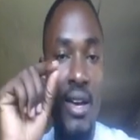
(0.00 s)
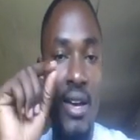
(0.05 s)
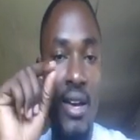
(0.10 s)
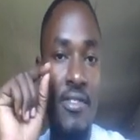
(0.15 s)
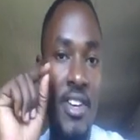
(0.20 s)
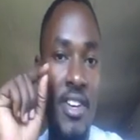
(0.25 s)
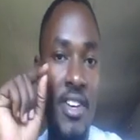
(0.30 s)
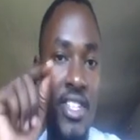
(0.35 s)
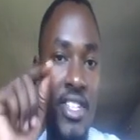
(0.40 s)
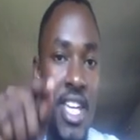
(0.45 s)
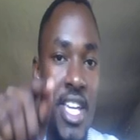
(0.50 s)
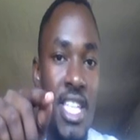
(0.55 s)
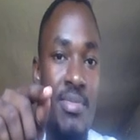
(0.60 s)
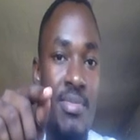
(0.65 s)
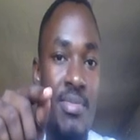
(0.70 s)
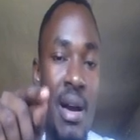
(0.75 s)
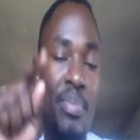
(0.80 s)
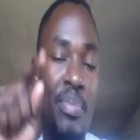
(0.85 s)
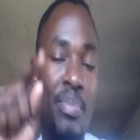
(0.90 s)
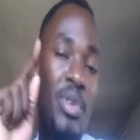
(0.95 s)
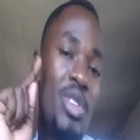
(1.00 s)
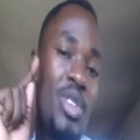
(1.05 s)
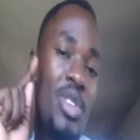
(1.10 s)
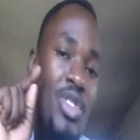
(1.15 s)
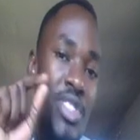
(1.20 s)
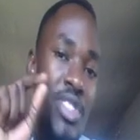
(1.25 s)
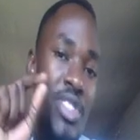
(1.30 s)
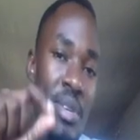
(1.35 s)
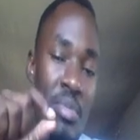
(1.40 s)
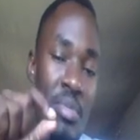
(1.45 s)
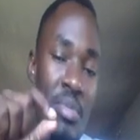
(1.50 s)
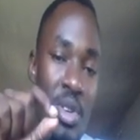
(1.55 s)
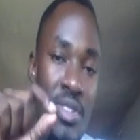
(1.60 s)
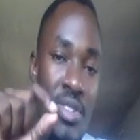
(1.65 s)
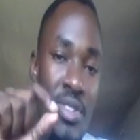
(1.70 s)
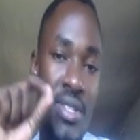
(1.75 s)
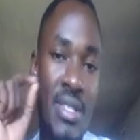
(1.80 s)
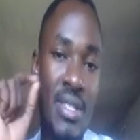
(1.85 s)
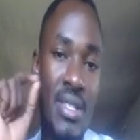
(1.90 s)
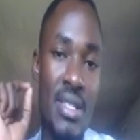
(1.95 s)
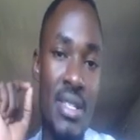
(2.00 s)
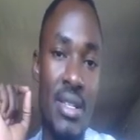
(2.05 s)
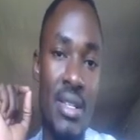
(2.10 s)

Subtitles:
For a sketch map, we use symbols